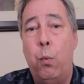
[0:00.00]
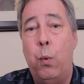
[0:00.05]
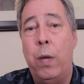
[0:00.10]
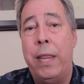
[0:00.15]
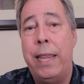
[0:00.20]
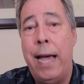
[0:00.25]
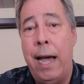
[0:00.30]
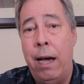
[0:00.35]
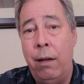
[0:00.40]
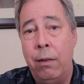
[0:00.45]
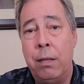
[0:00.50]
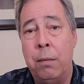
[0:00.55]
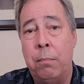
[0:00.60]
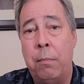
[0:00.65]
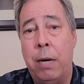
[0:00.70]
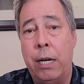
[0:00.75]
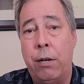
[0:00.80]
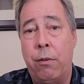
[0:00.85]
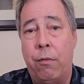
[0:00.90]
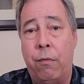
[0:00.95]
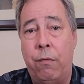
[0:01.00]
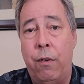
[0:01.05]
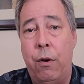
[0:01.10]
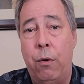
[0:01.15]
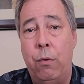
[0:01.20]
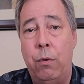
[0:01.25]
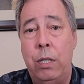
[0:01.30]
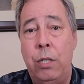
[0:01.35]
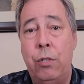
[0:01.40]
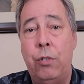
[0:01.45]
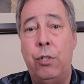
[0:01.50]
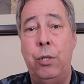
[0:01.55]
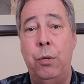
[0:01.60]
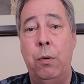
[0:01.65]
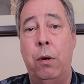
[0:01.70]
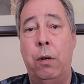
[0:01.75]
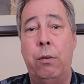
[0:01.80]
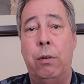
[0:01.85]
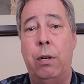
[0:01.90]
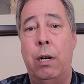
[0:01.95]
without the microphone is
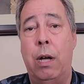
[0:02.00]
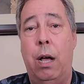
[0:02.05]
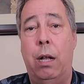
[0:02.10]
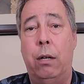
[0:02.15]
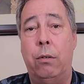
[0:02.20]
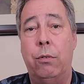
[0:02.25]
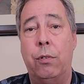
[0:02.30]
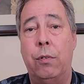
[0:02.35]
$200,